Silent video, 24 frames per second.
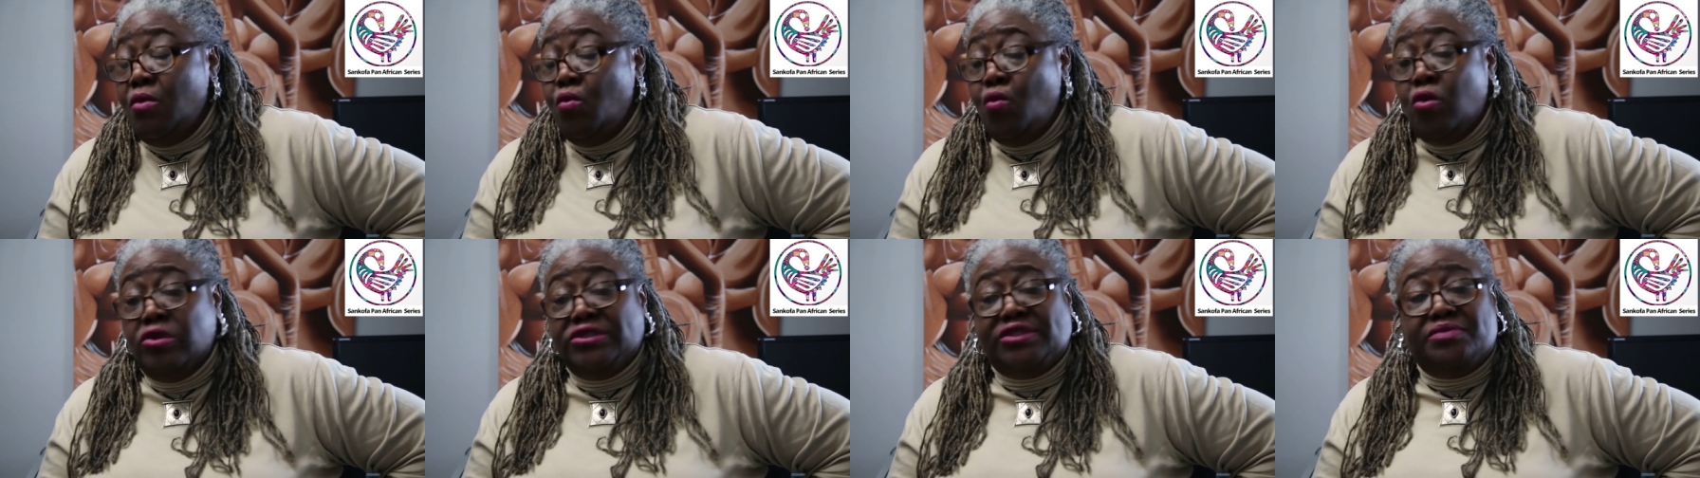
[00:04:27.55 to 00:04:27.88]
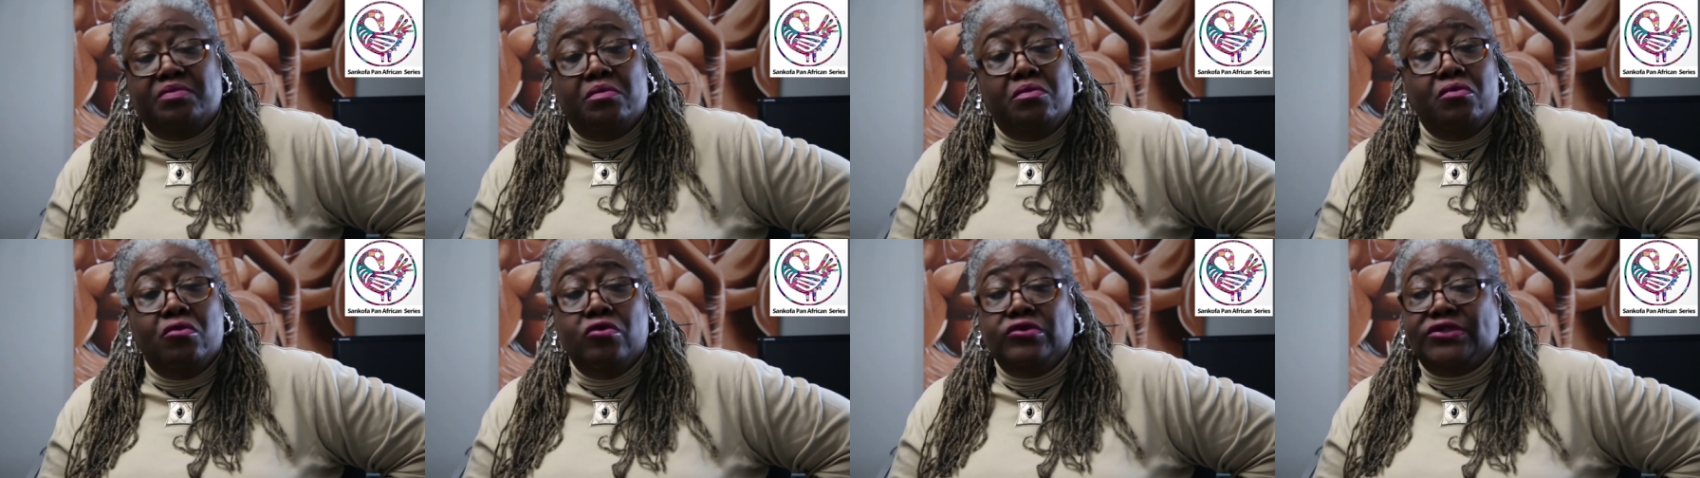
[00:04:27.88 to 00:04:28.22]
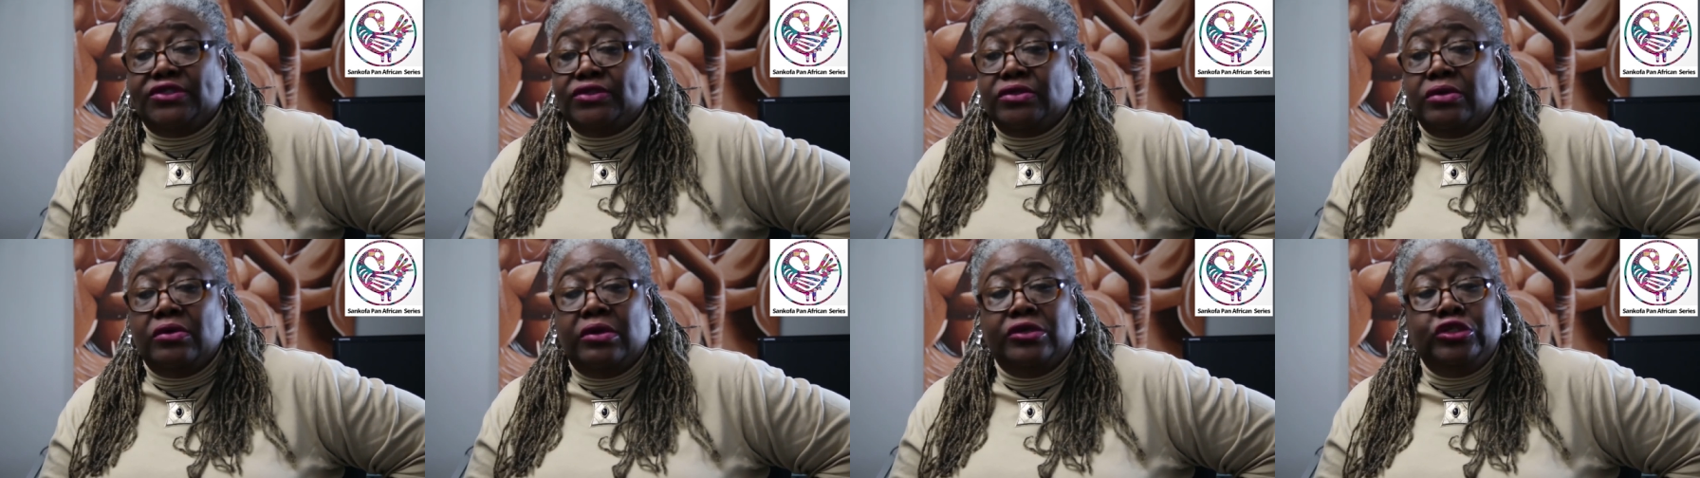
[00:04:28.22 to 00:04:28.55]
was
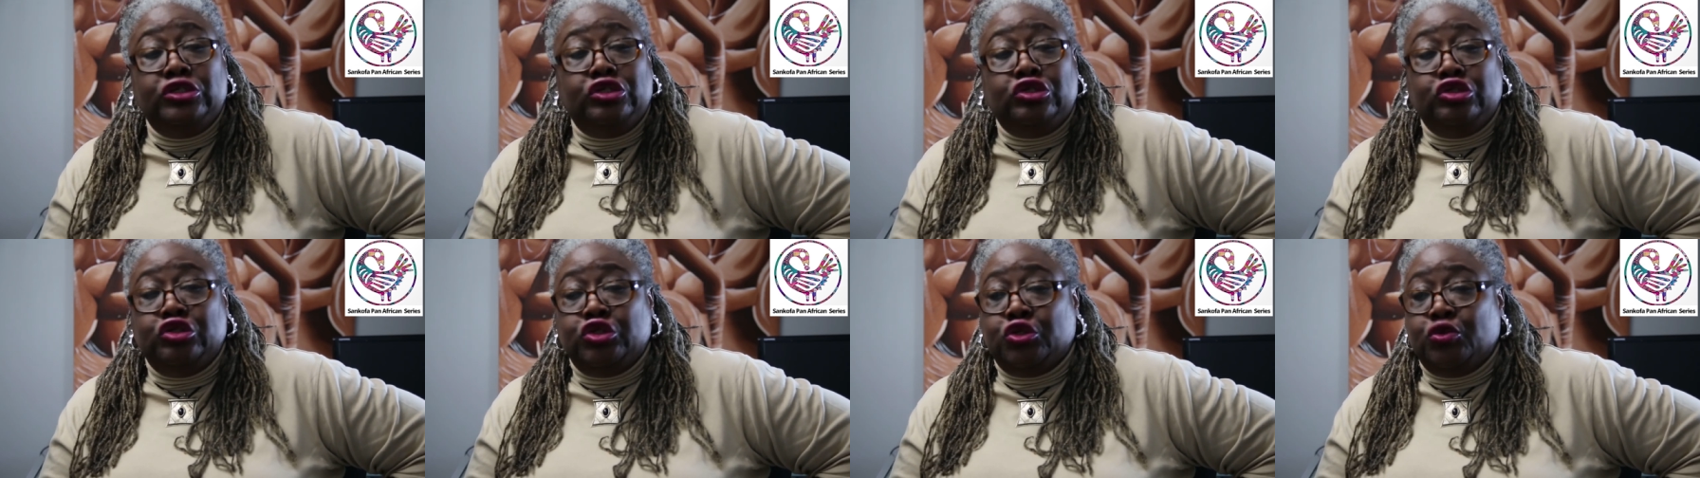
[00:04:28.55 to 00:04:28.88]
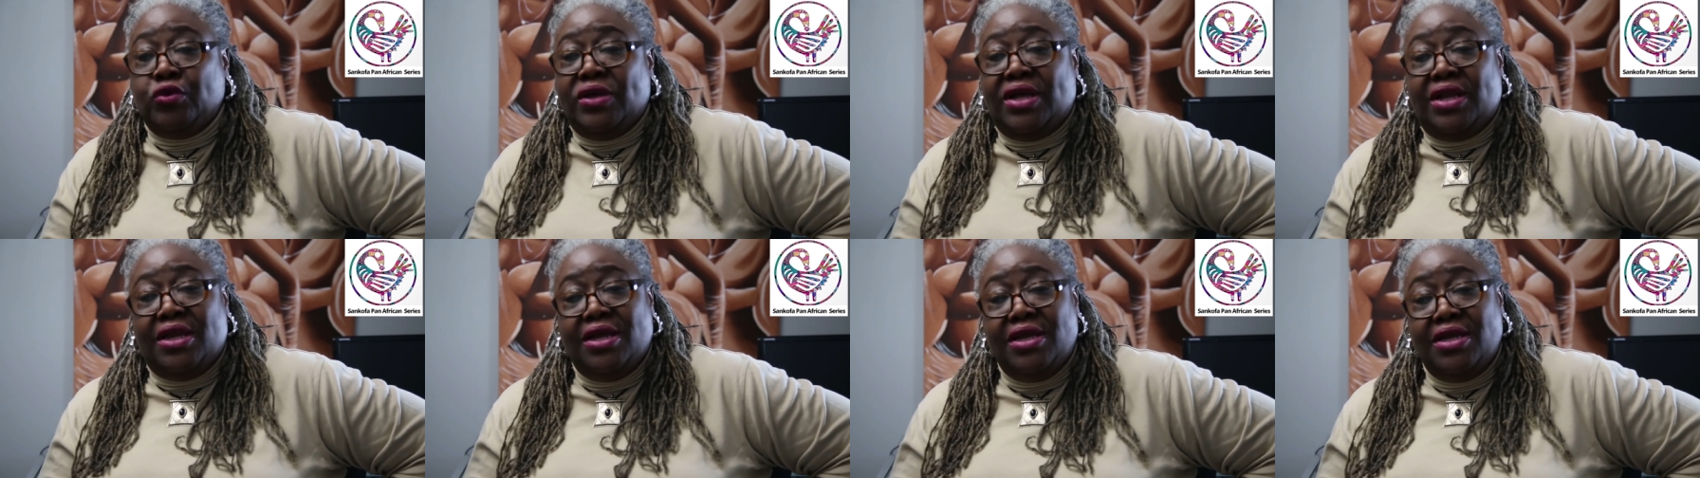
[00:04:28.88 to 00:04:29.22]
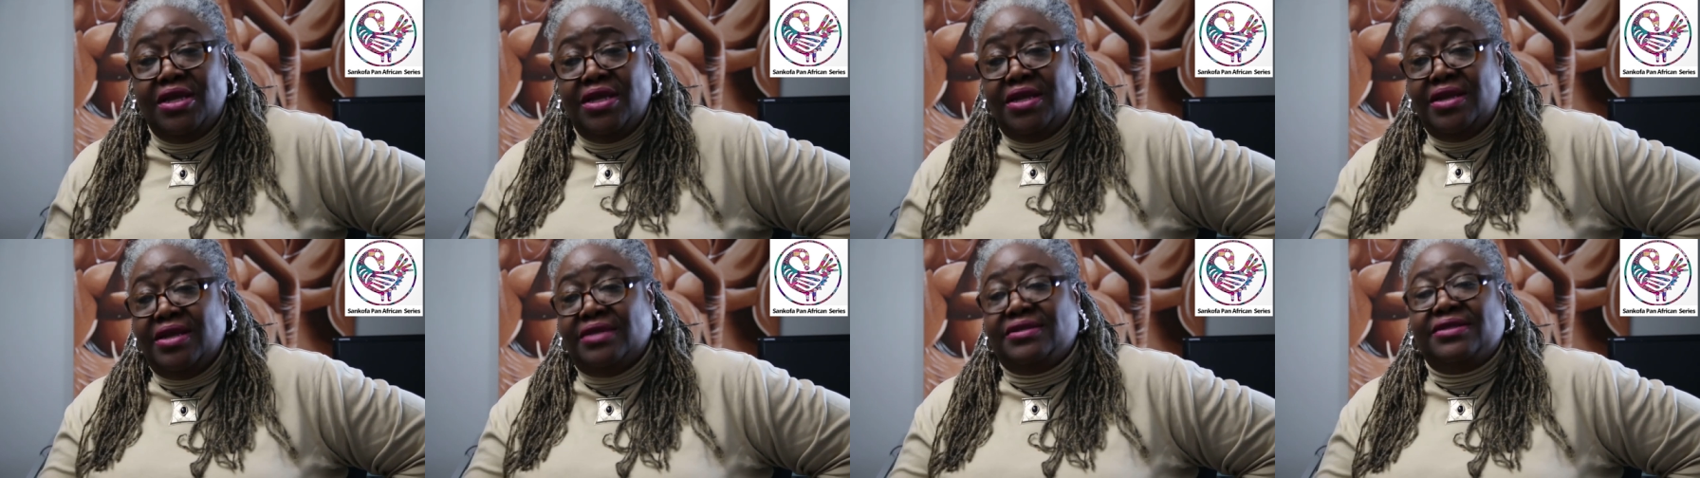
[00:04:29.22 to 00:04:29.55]
most unusual
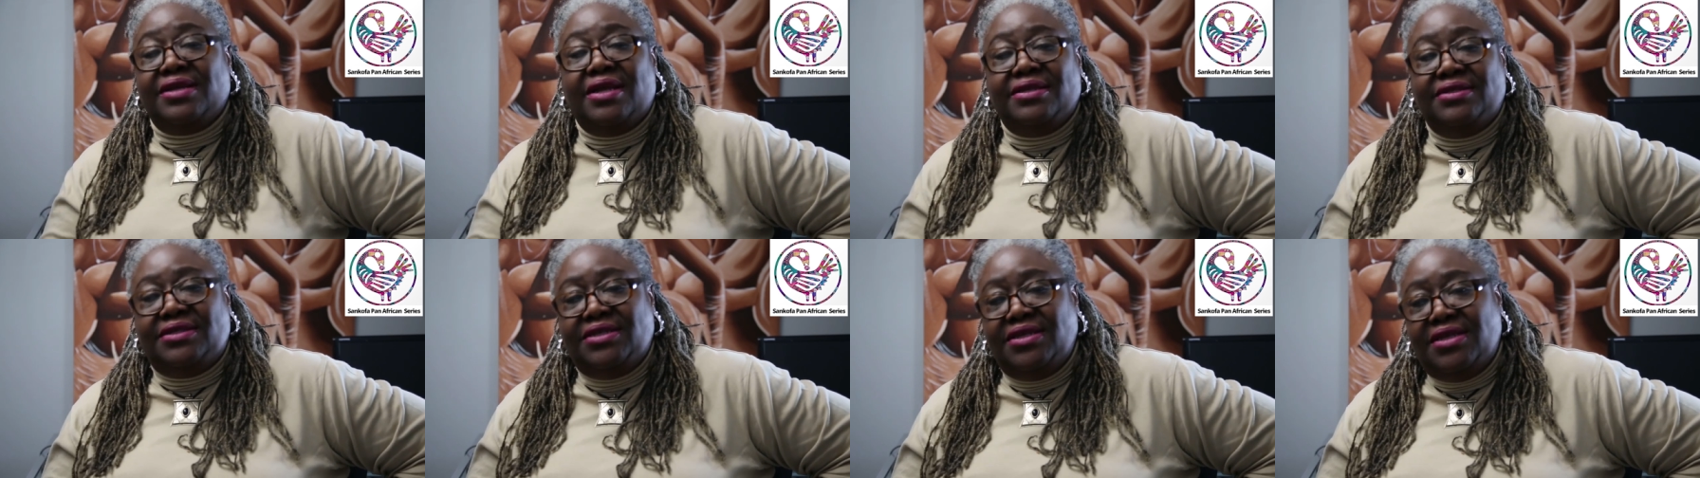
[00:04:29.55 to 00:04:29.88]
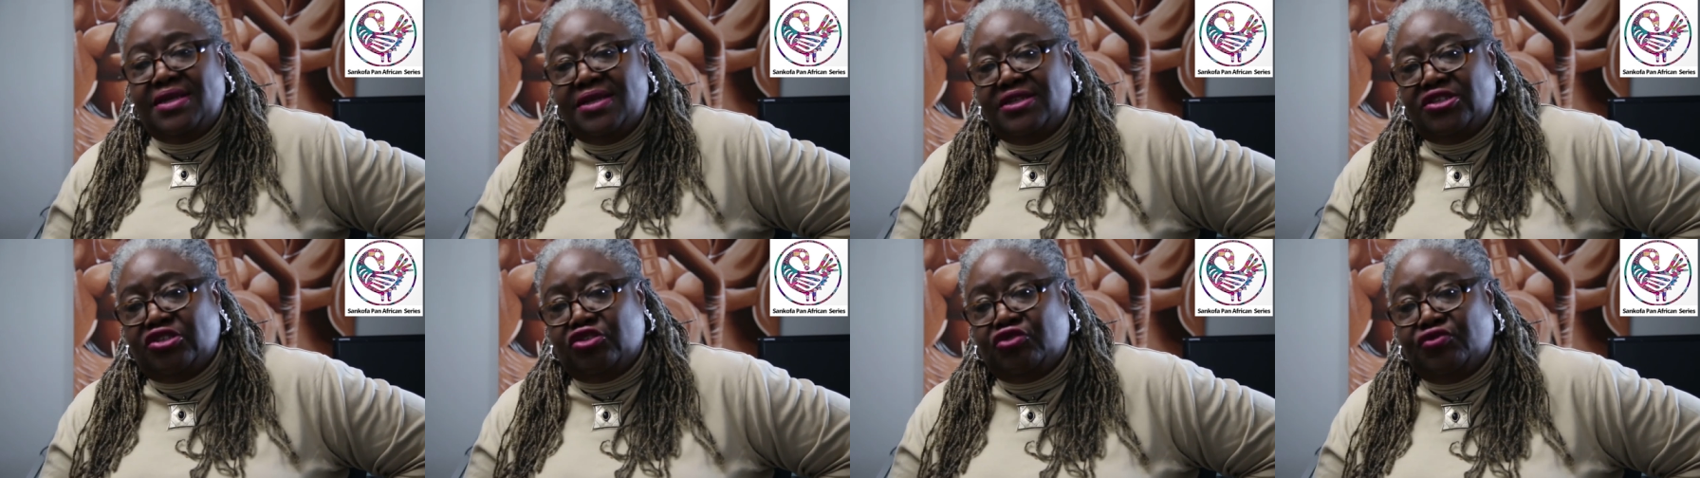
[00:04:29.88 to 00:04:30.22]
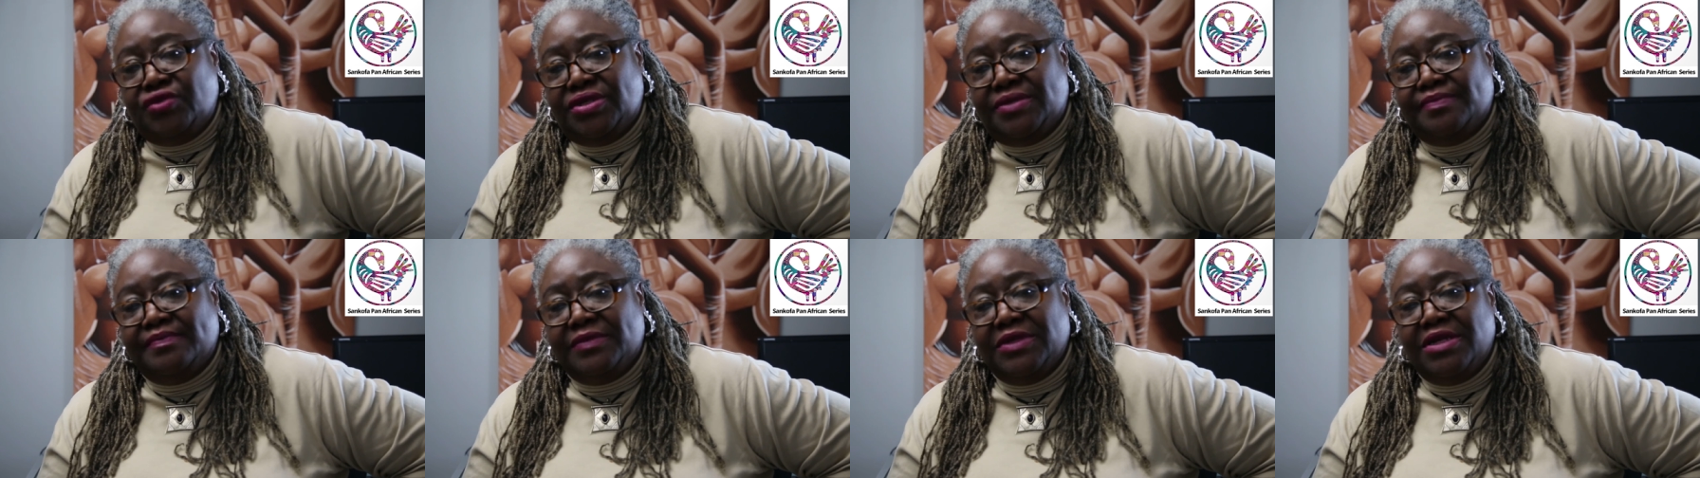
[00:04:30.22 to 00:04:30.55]
in Ashanti
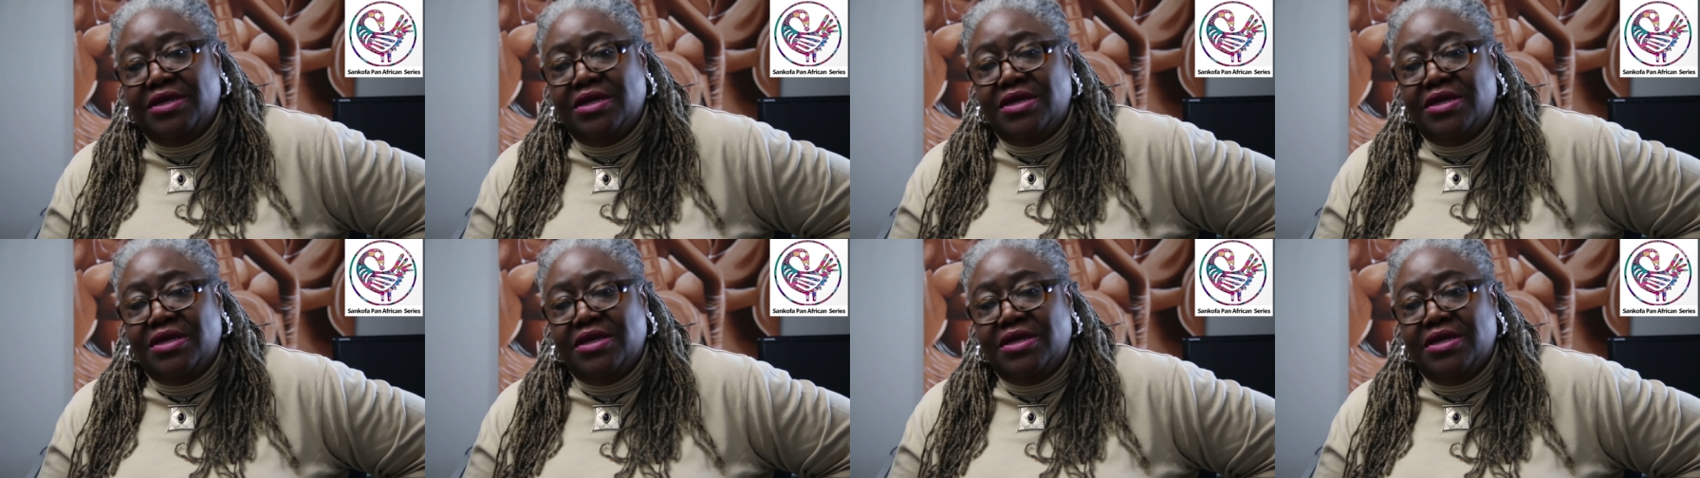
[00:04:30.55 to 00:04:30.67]
history.